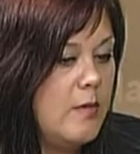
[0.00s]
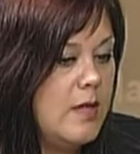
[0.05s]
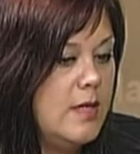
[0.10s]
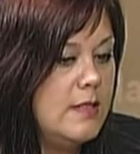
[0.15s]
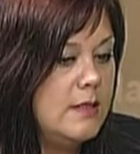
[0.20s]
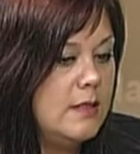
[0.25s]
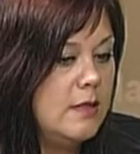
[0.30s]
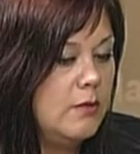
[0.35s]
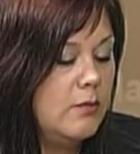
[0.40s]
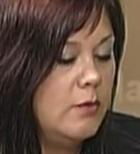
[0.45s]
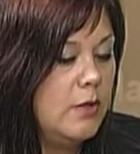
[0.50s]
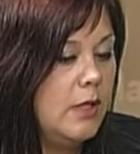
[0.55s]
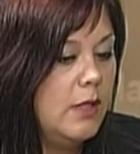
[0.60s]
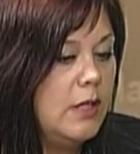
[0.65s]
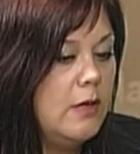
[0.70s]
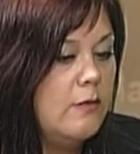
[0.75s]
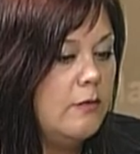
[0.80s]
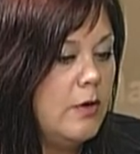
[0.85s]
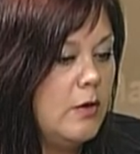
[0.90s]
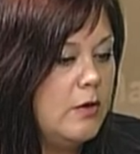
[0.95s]
is it
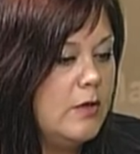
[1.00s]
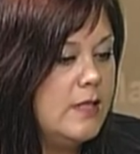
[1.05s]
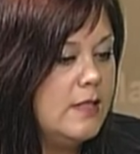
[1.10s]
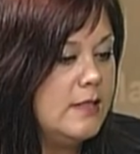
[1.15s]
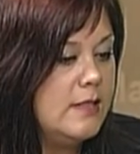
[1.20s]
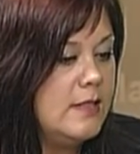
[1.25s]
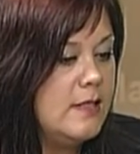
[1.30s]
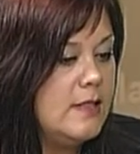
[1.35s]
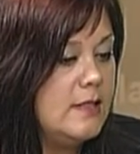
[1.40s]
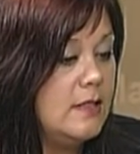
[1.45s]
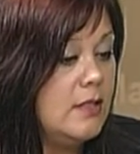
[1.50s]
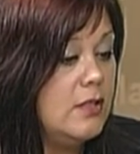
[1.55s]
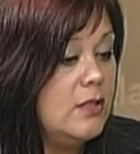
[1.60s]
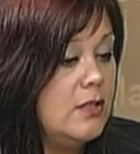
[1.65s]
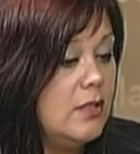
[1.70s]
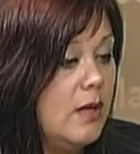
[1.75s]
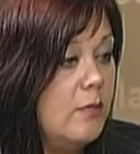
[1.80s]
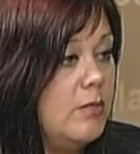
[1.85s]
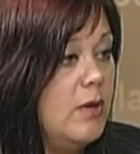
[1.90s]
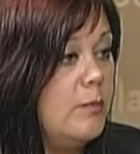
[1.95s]
really focuses on
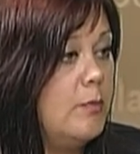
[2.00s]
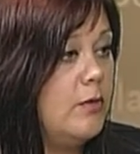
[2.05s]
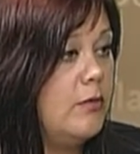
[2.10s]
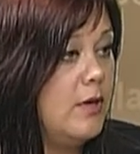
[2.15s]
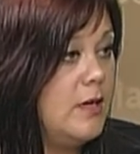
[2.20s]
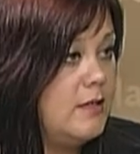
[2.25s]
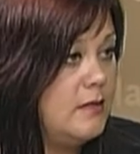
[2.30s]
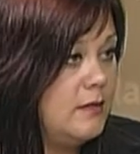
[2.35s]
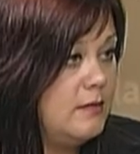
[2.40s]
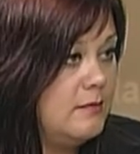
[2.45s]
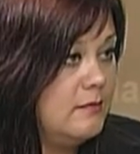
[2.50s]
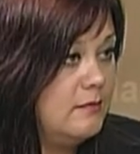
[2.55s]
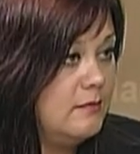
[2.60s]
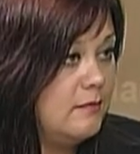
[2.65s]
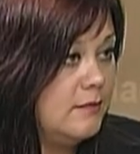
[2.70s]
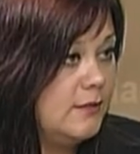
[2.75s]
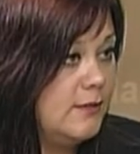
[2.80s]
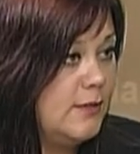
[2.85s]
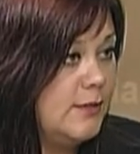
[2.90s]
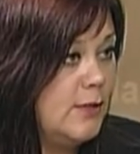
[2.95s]
job preparation,
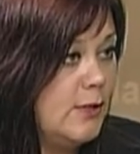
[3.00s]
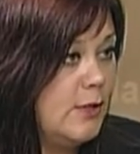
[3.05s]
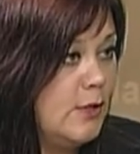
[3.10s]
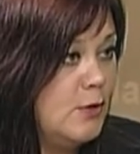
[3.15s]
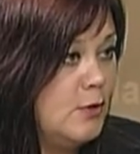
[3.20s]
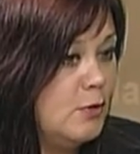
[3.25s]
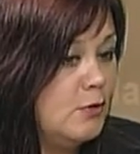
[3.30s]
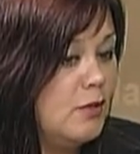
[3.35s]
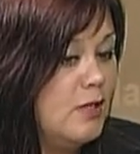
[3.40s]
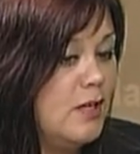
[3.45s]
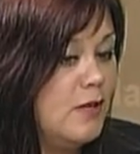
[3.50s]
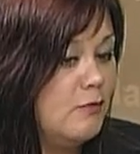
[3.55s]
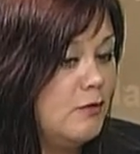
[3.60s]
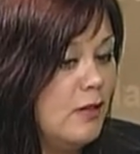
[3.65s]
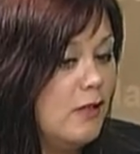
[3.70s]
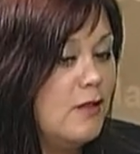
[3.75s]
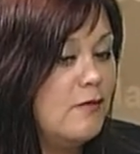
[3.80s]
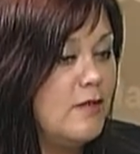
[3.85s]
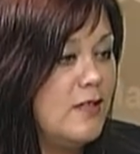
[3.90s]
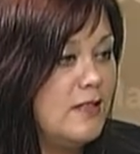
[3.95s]
so creating
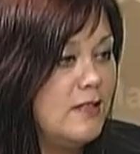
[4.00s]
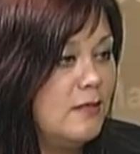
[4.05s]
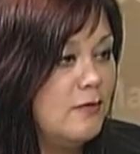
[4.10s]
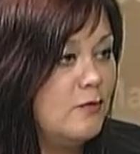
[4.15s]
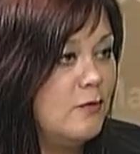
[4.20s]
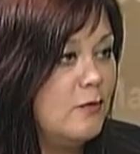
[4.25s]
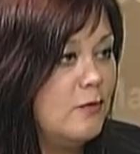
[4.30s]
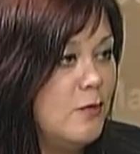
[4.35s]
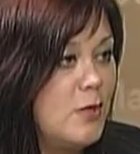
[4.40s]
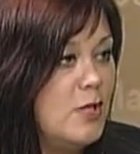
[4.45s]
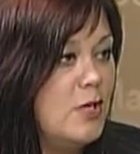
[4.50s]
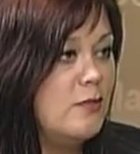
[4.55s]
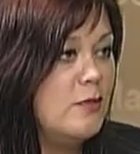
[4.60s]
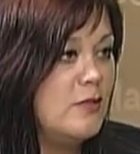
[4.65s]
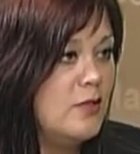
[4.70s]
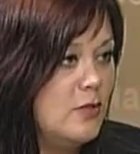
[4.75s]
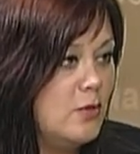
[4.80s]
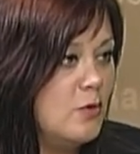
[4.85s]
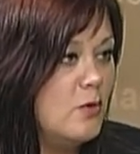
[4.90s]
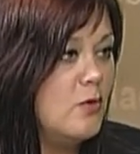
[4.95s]
relevance of when you're in
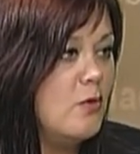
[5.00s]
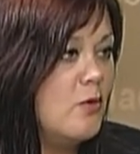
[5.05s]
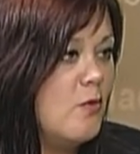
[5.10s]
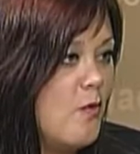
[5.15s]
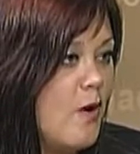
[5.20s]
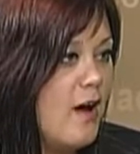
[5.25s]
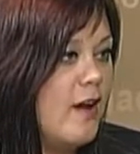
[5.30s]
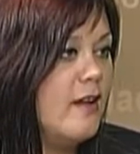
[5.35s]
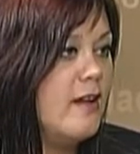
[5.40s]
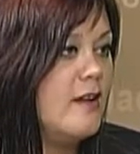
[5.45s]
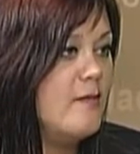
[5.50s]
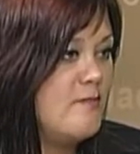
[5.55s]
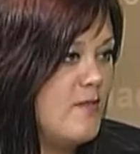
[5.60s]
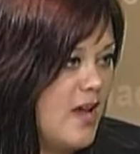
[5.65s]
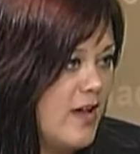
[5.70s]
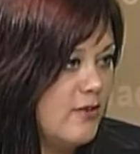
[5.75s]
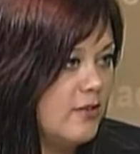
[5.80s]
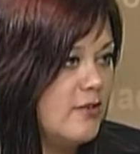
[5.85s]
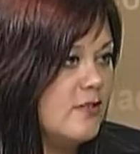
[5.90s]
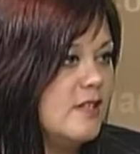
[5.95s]
school, why it
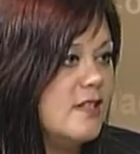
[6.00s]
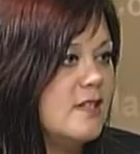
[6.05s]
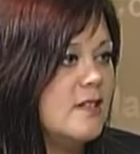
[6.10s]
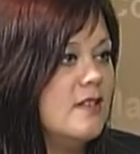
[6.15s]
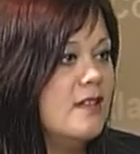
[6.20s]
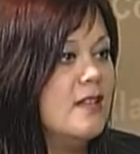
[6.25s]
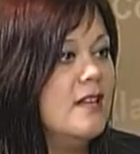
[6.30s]
matters,